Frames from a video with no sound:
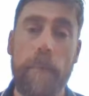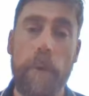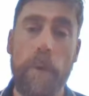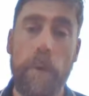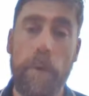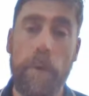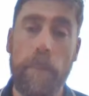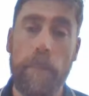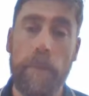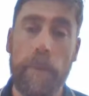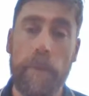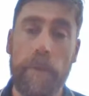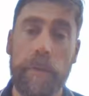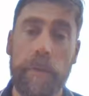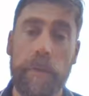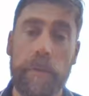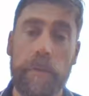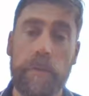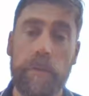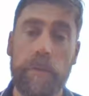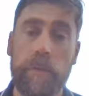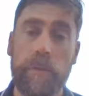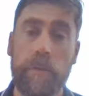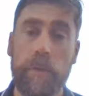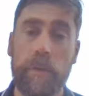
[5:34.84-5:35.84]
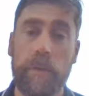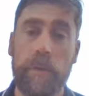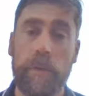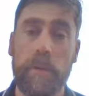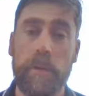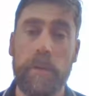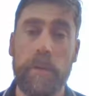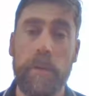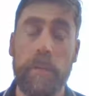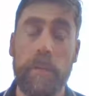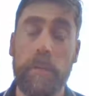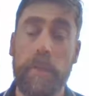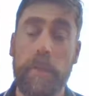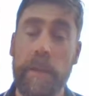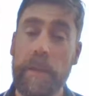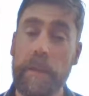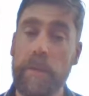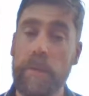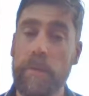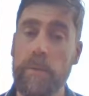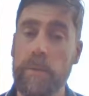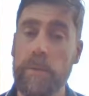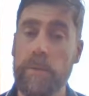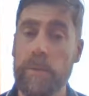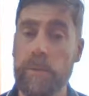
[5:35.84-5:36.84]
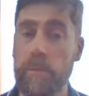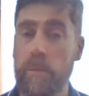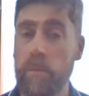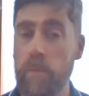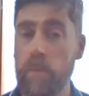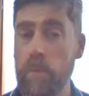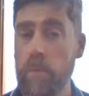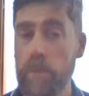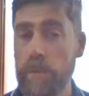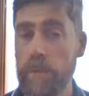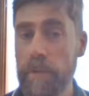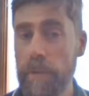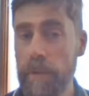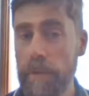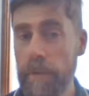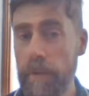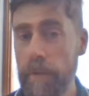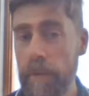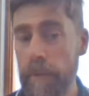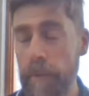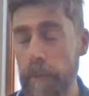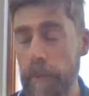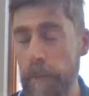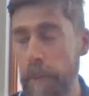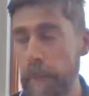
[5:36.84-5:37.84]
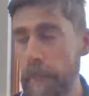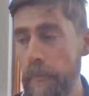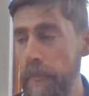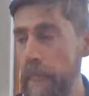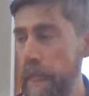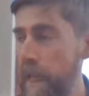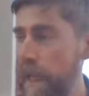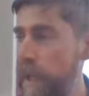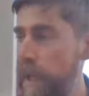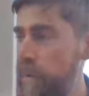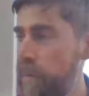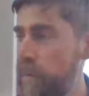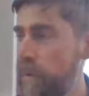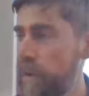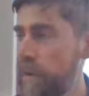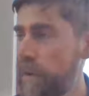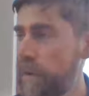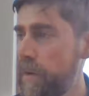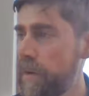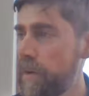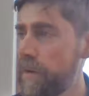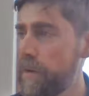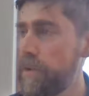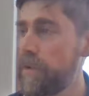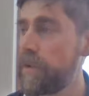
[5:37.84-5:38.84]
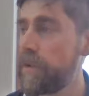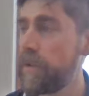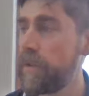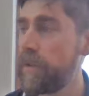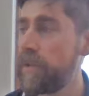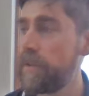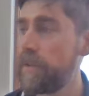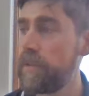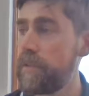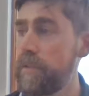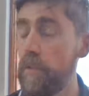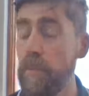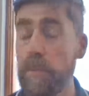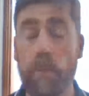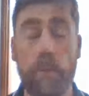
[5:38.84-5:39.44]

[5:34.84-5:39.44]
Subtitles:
pop it into a beaker with some water, and we're going to